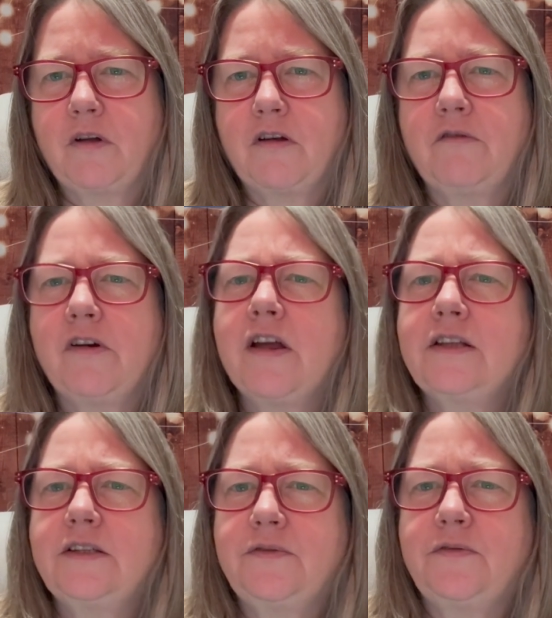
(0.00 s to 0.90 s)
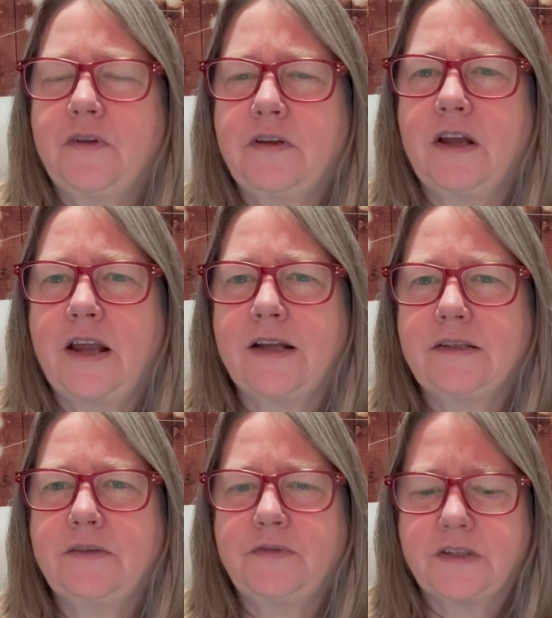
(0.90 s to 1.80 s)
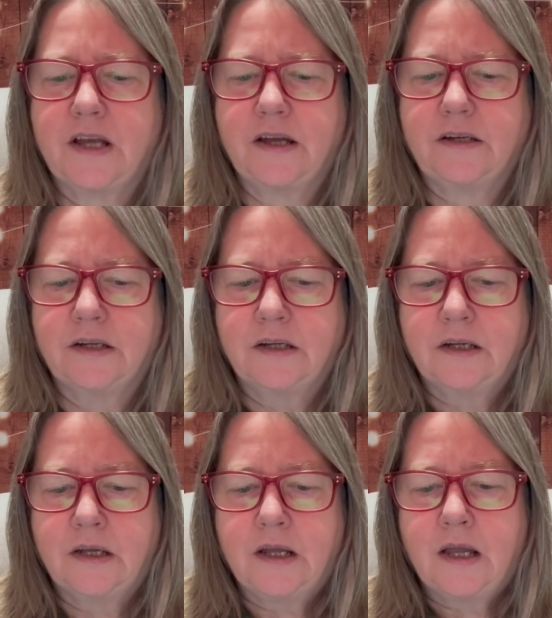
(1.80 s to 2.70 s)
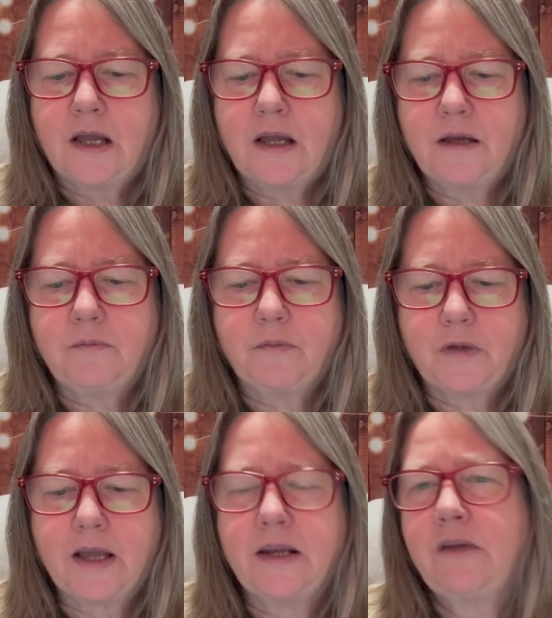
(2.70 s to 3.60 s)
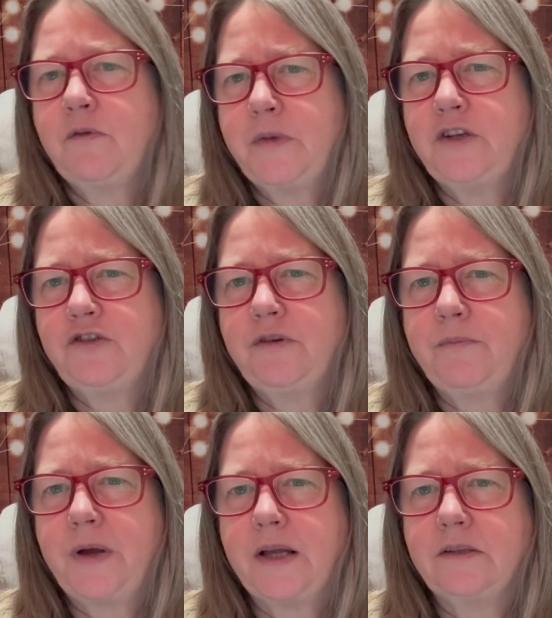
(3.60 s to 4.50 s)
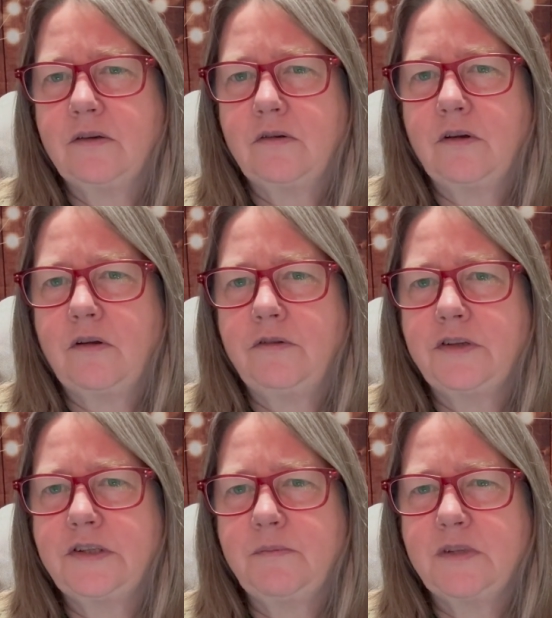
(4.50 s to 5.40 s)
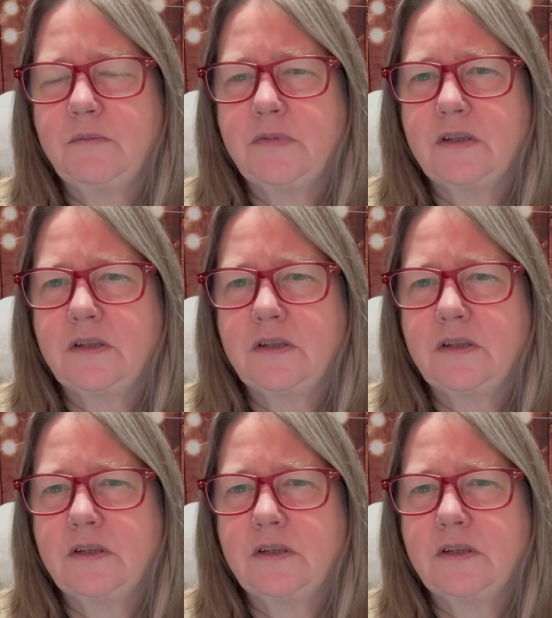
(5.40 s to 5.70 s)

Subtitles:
creative and active side, can have a major impact on the symptoms